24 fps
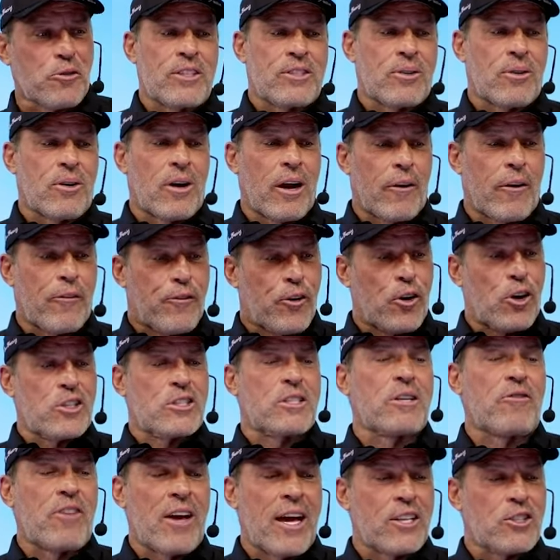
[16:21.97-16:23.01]
He went to one of our
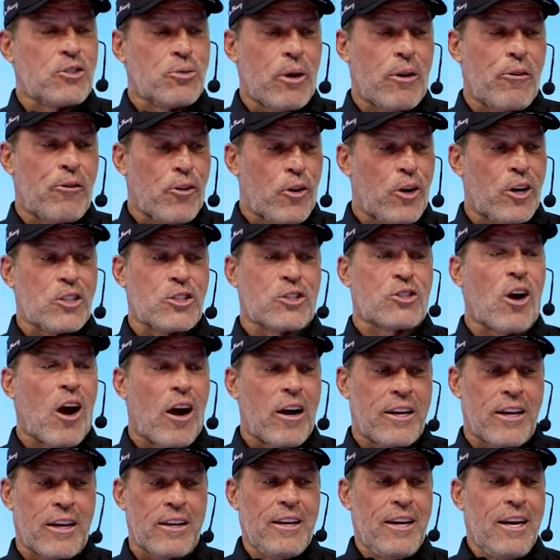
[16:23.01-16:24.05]
first events. We
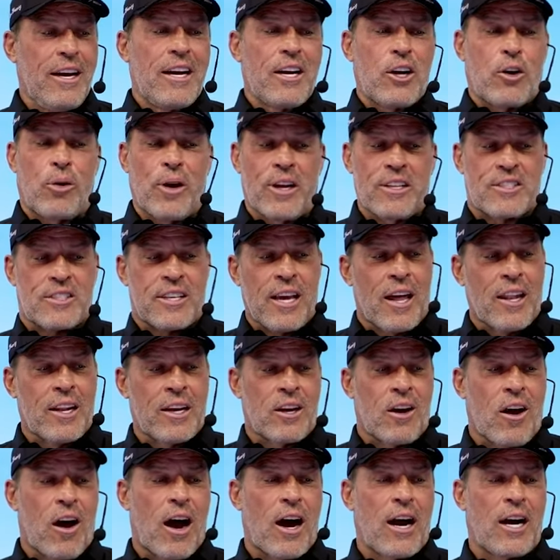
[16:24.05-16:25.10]
first started, quit
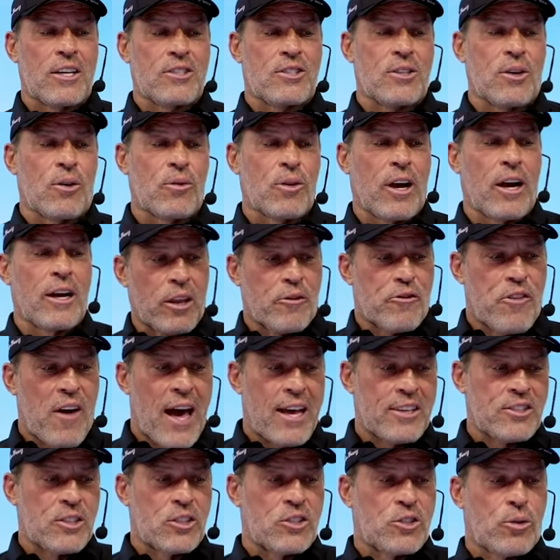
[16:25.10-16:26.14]
selling cars. He's one of
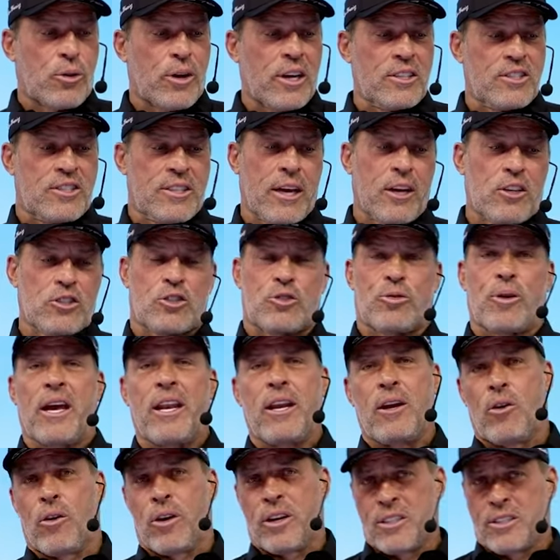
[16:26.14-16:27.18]
the fastest growing sales
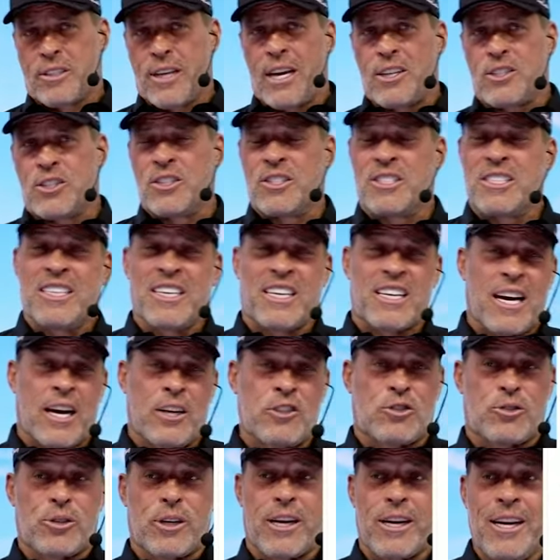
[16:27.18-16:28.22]
training organizations in
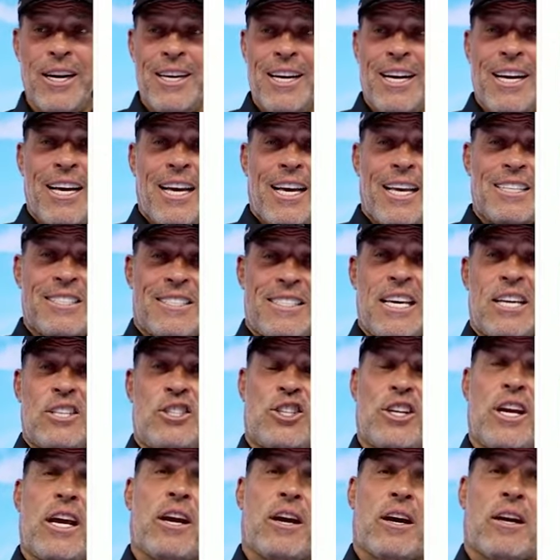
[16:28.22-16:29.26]
the country.
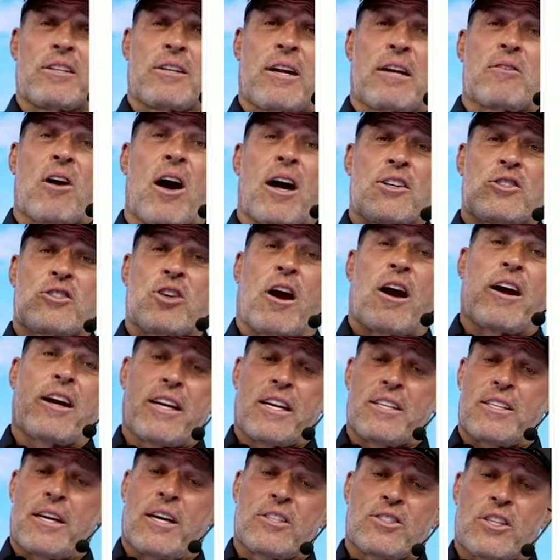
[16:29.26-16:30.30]
He's this year on
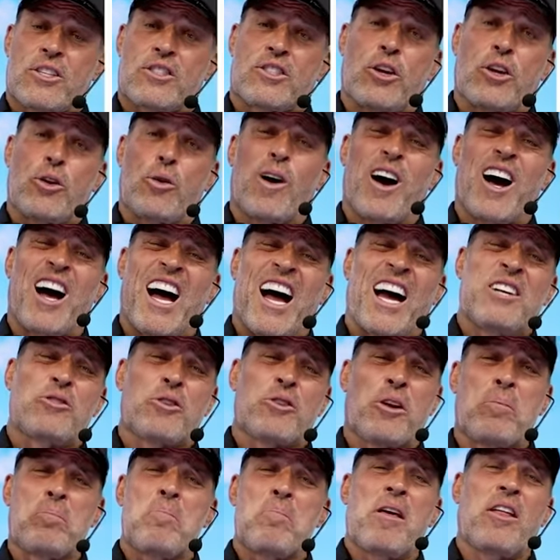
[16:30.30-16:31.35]
target, he tells us, to do
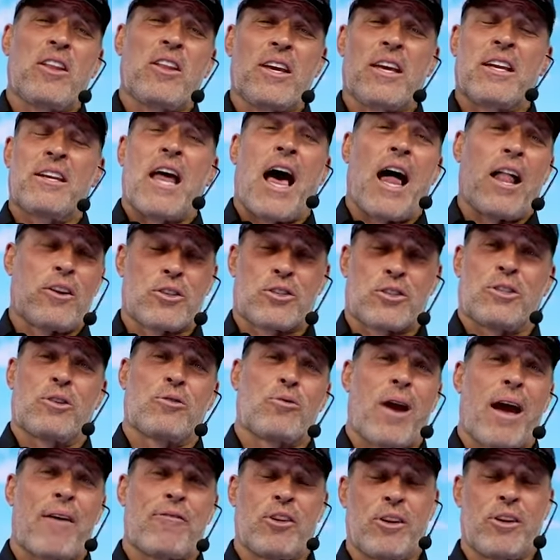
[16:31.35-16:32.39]
$100 million
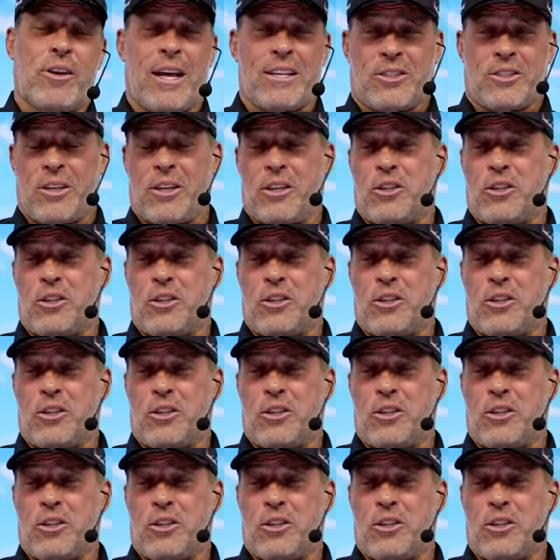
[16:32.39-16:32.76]
in revenue.